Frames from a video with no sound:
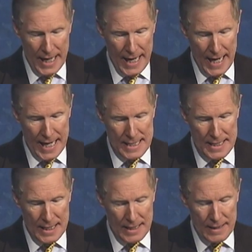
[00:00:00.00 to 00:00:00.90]
and
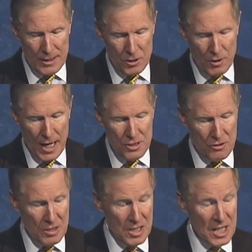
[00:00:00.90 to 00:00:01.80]
uh, you guys
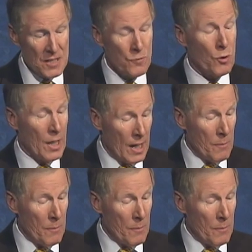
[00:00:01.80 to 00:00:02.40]
are successful